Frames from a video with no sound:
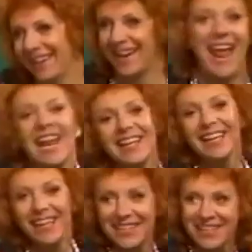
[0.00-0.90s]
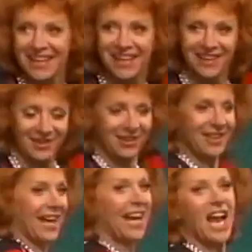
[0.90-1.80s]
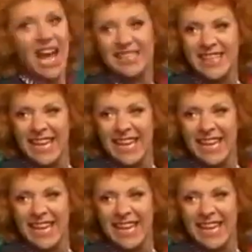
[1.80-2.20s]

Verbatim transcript: And I didn't get a okay, ticket. Okay, Lynn. I got a hot